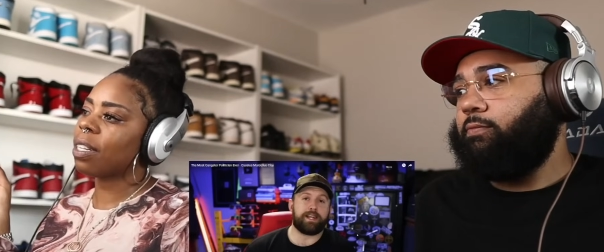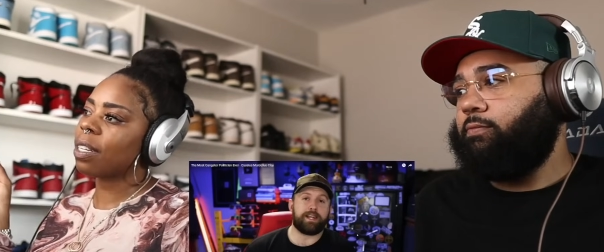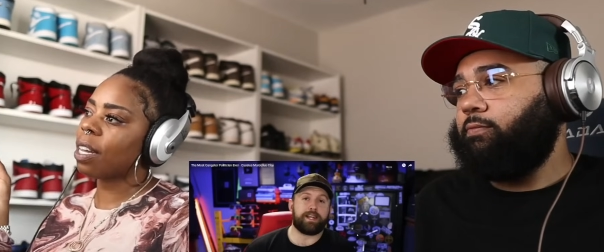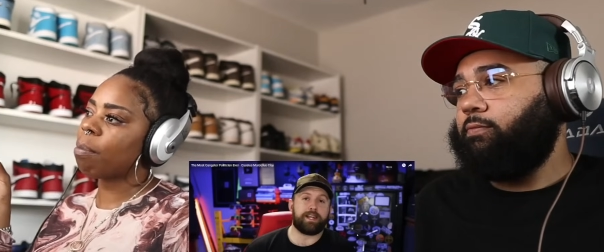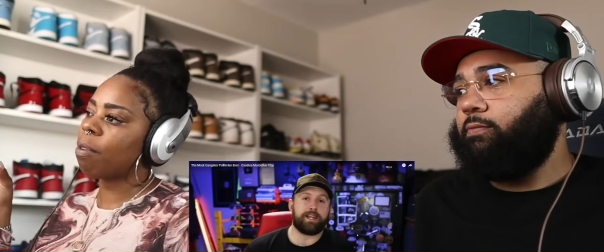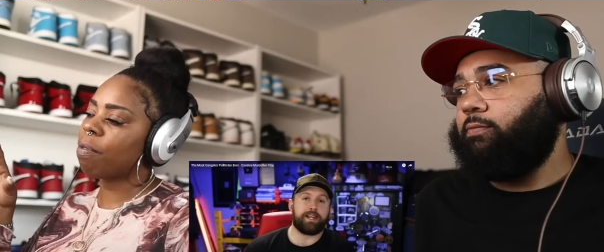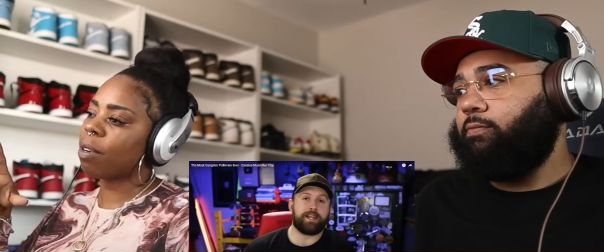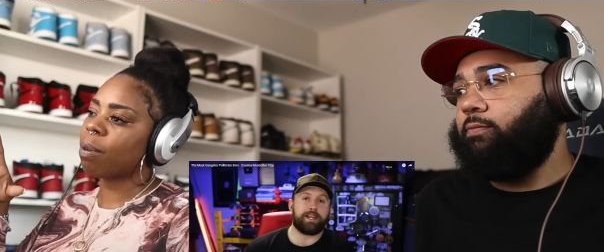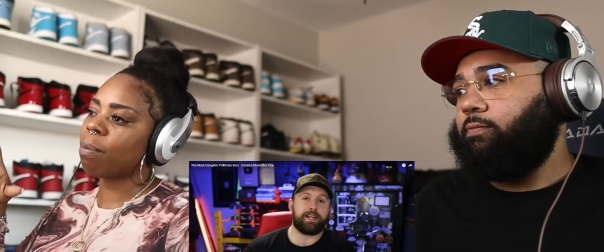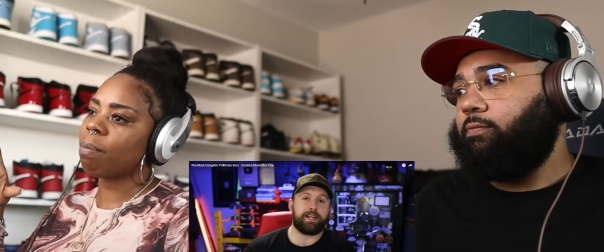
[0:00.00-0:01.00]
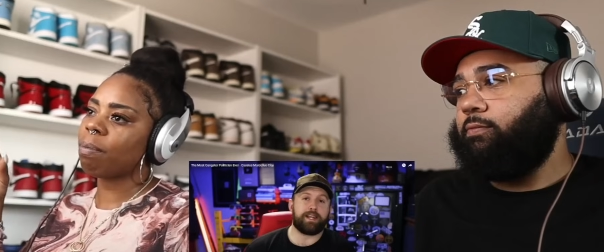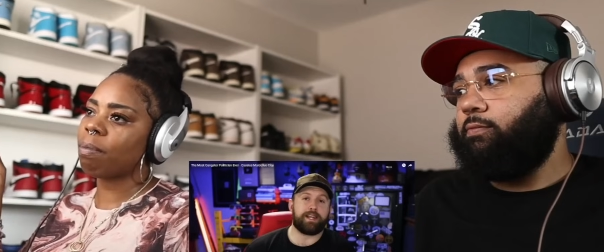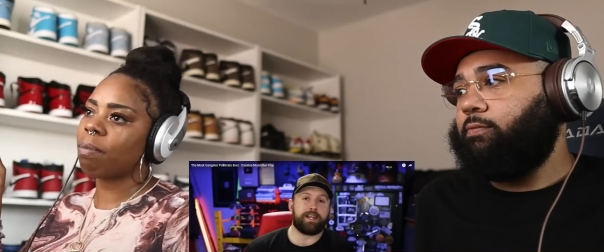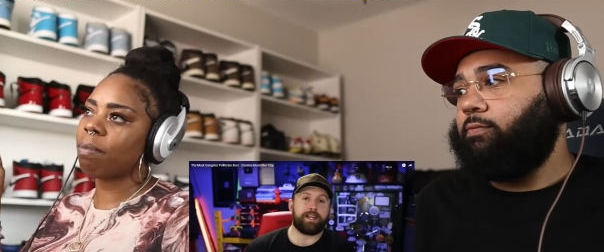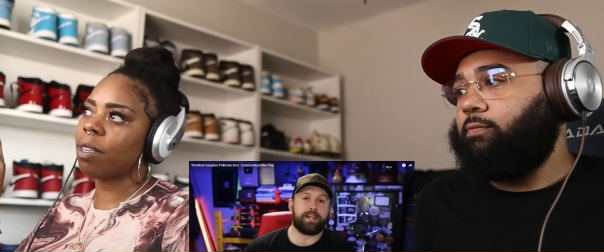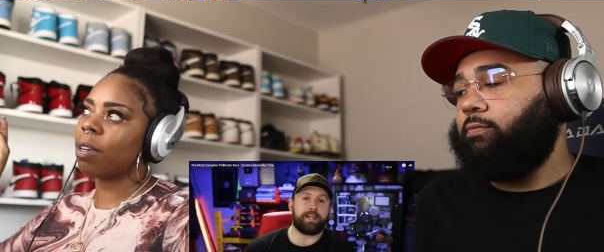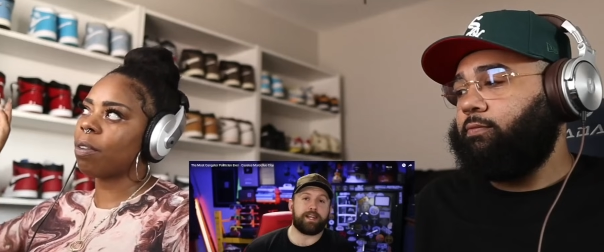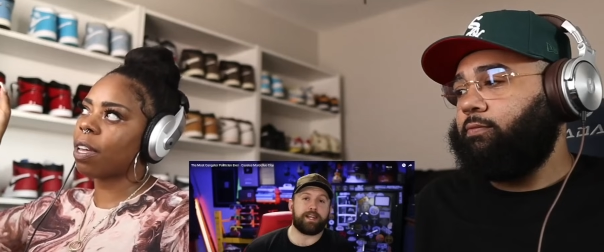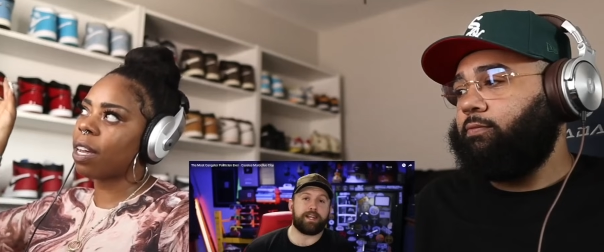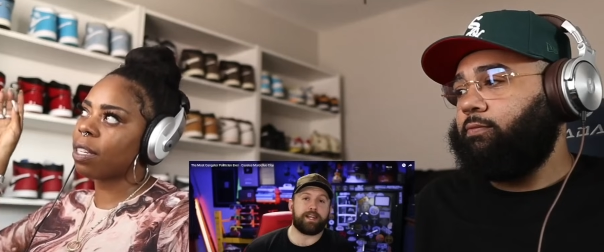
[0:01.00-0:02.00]
Speaker 1: coming from, you know,
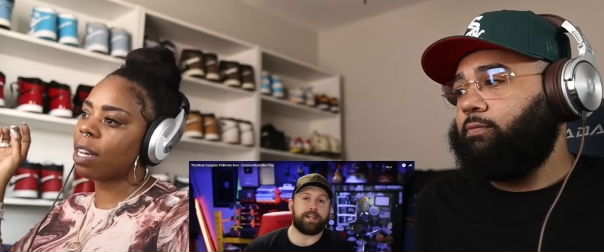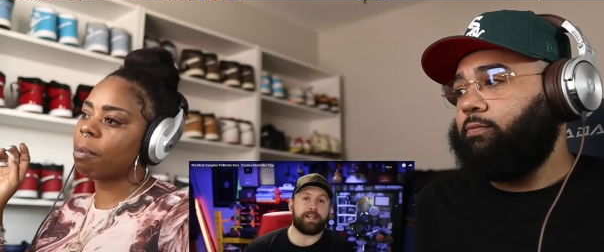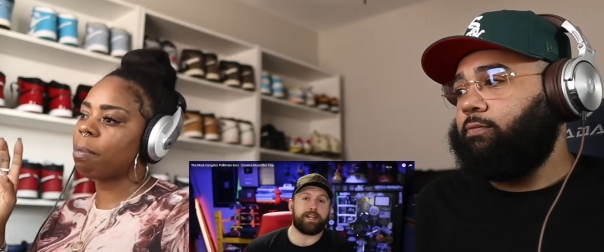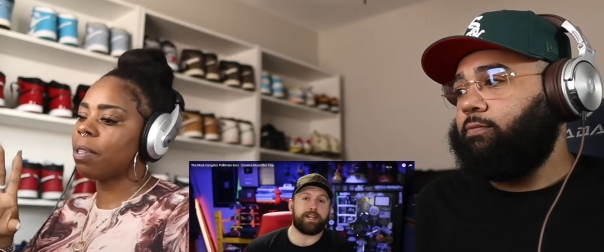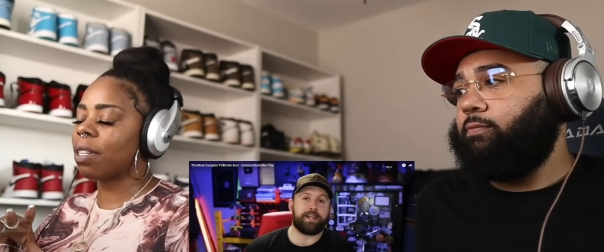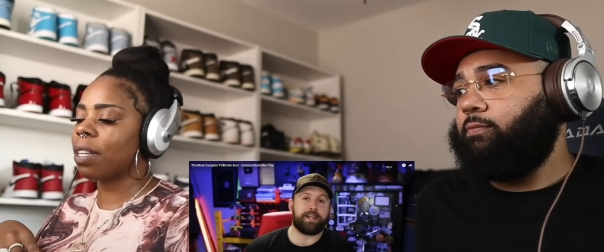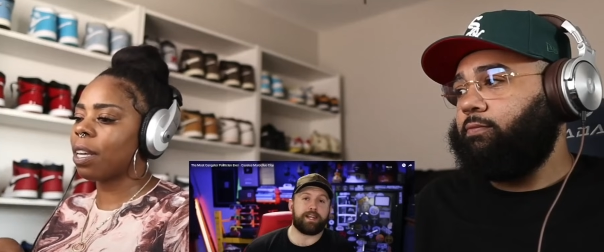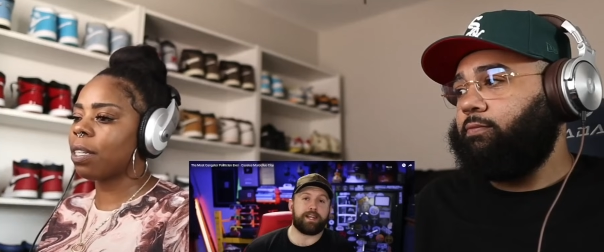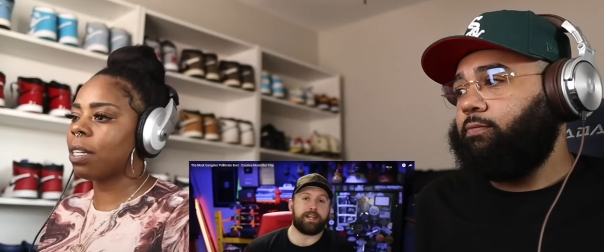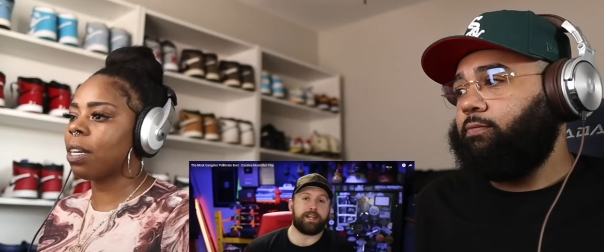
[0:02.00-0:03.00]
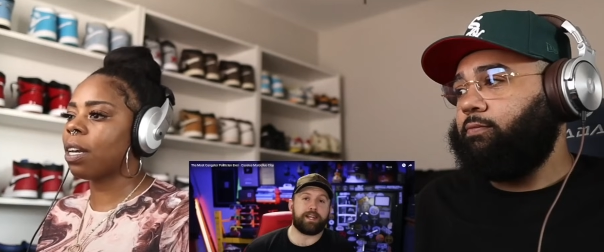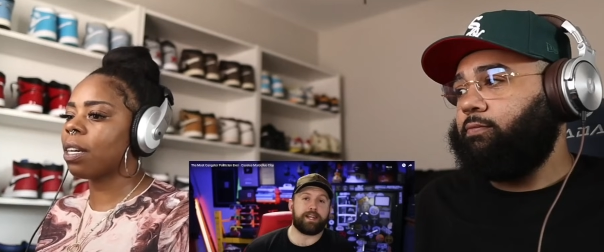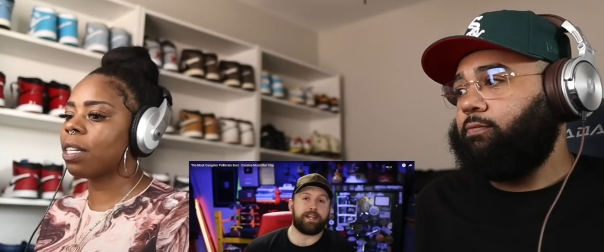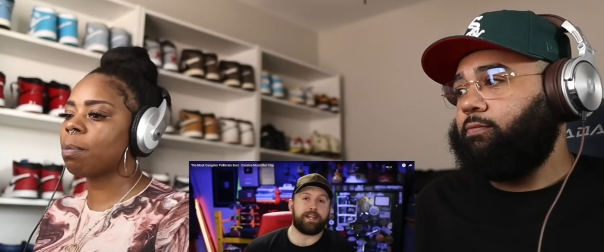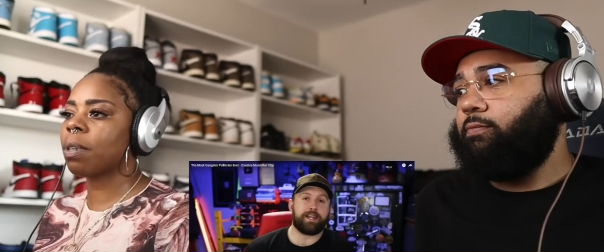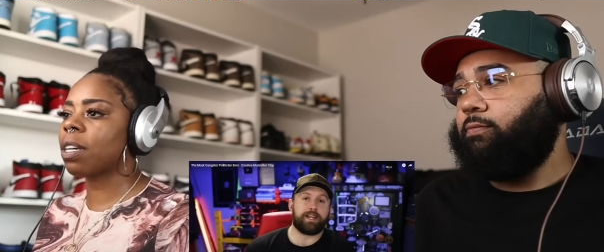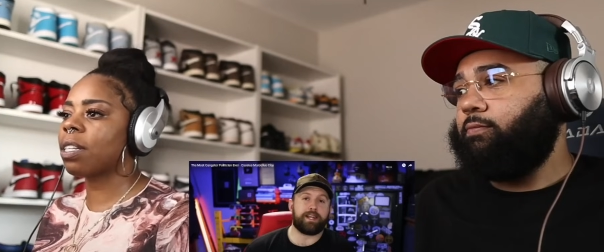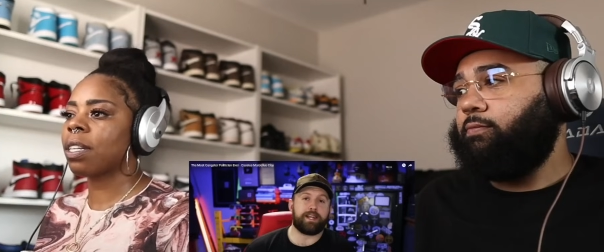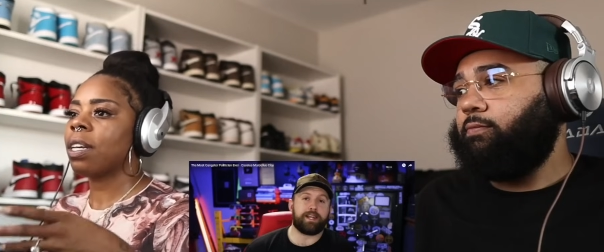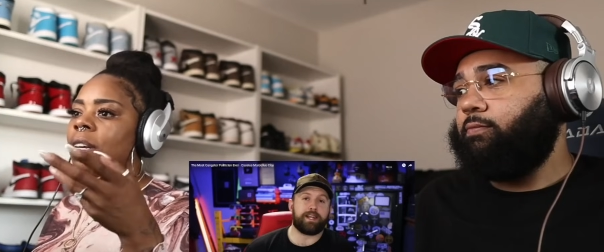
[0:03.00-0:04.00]
that time up into the 1890s because
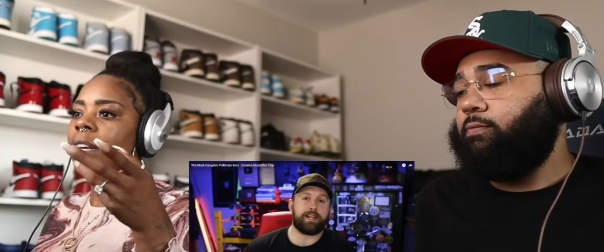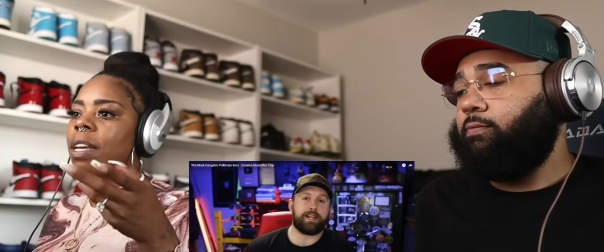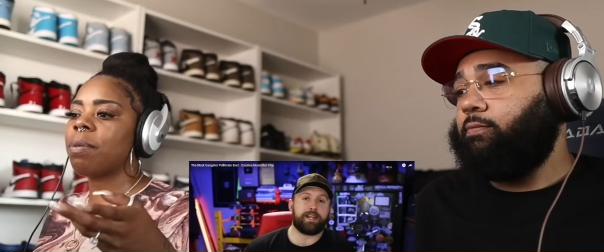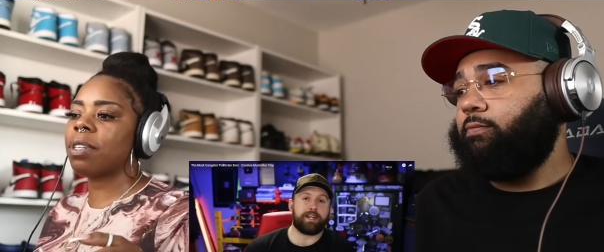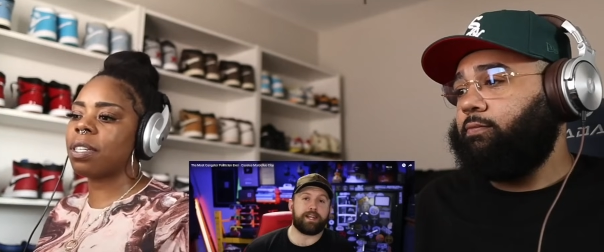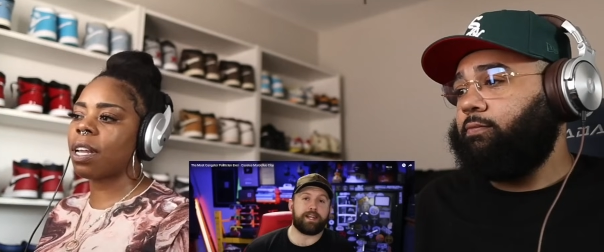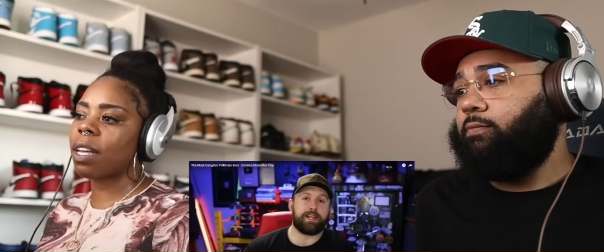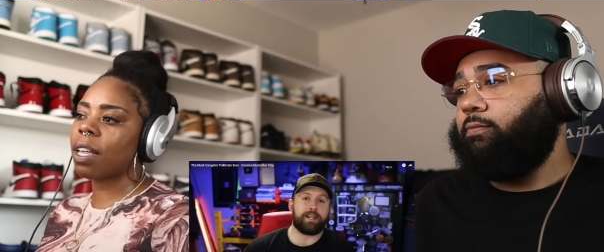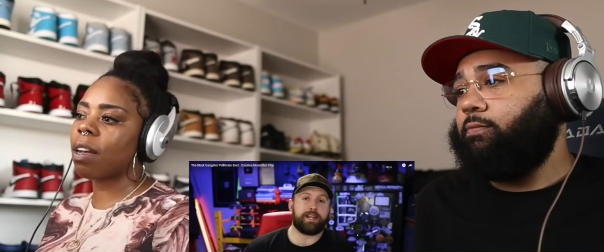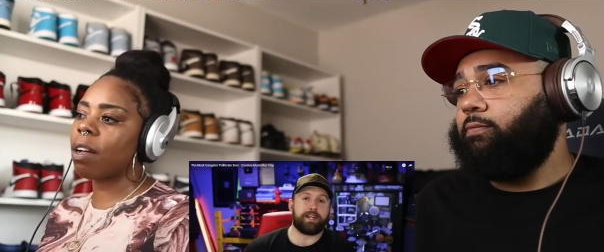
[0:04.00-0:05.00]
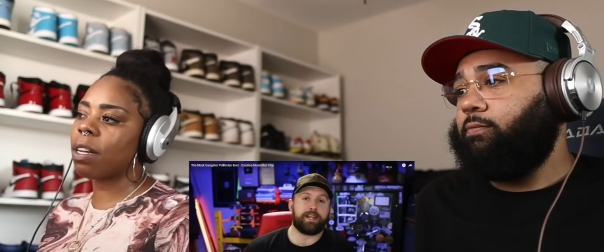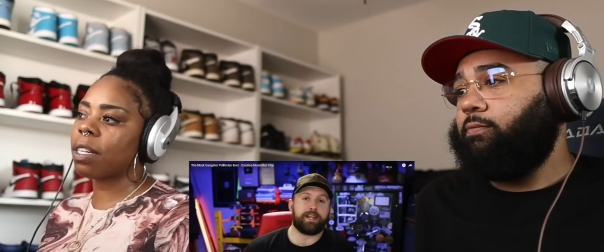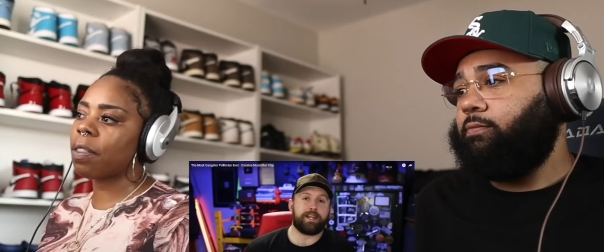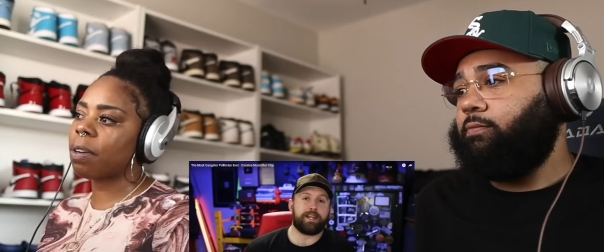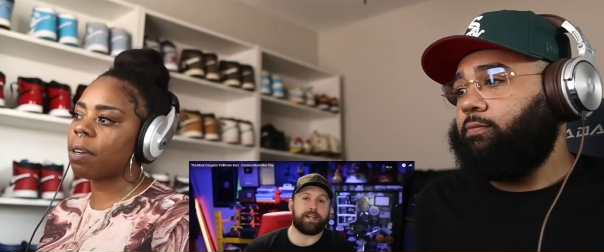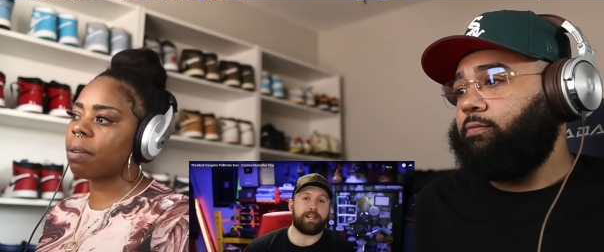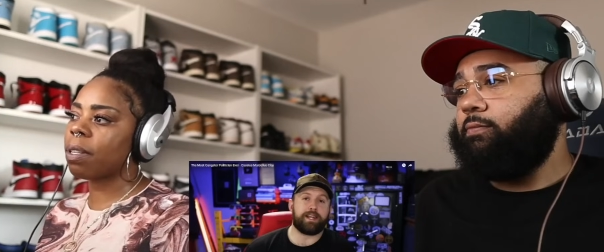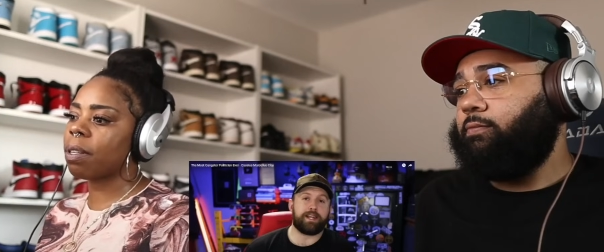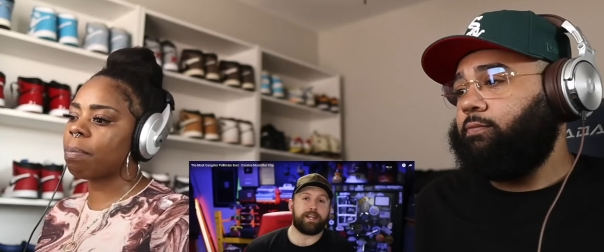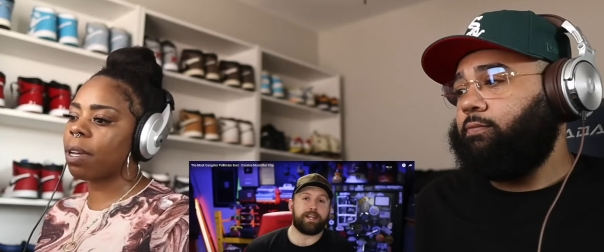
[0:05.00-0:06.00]
he was just saying like all his other
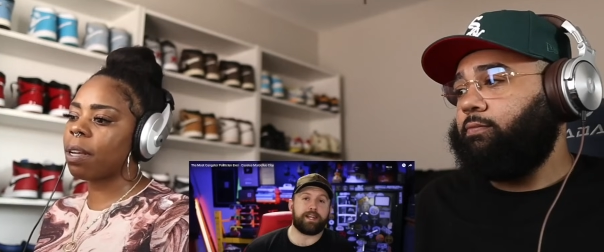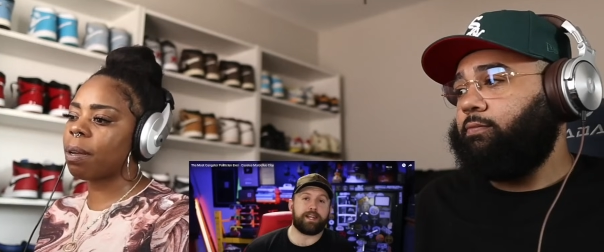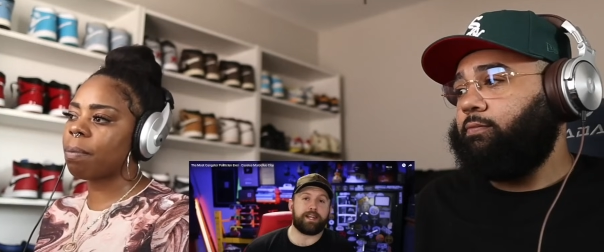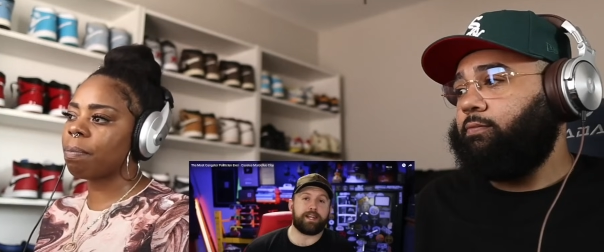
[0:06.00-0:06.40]
um,